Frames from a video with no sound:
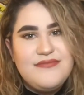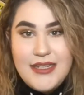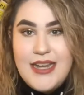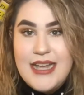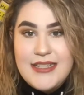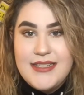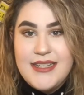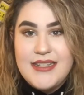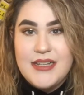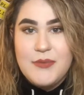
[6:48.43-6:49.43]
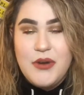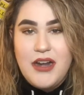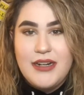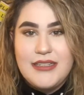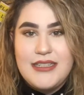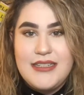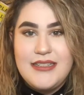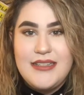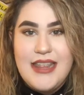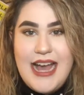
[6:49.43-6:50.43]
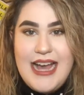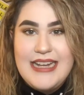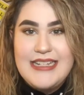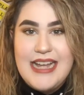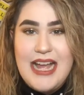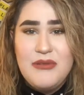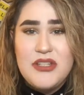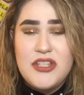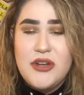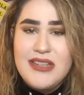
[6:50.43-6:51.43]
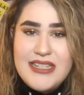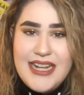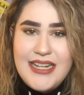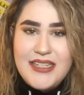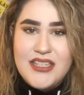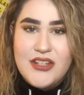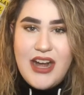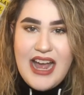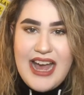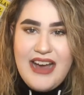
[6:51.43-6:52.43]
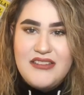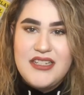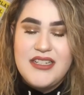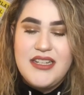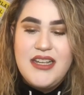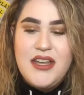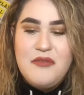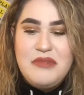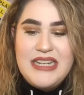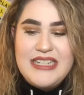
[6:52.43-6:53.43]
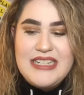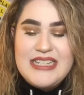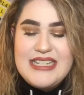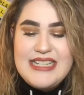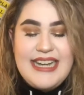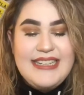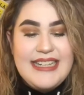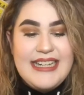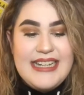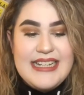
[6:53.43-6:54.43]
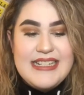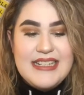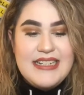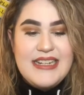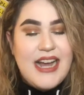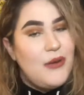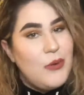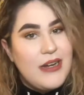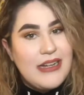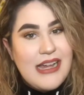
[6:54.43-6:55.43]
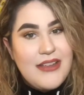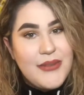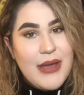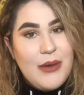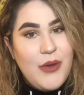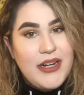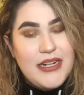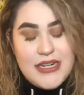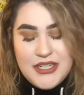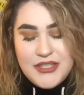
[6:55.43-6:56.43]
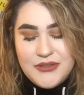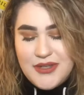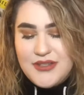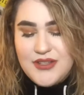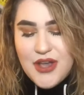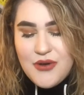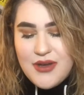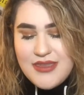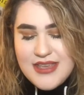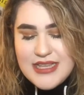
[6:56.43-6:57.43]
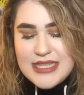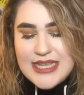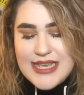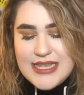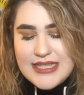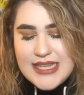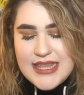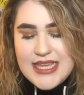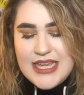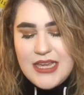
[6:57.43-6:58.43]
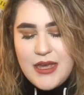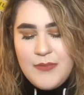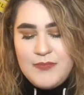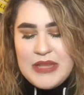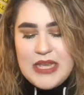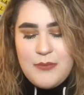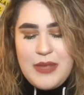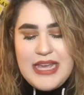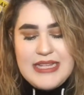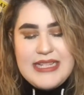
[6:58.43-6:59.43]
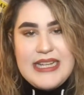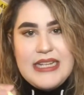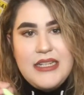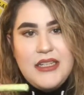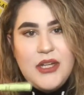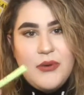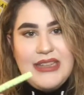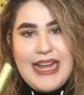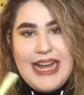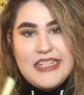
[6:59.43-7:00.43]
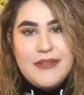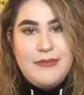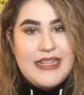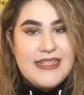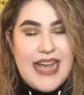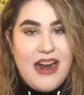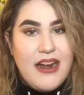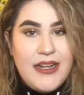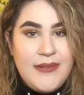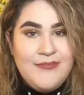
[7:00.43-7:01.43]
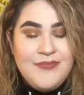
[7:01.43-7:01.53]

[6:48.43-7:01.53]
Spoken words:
Next is a product that I was so excited to try out, but sadly is not working out the way I wanted it to. So this is the Pixie Lower Lash Mascara.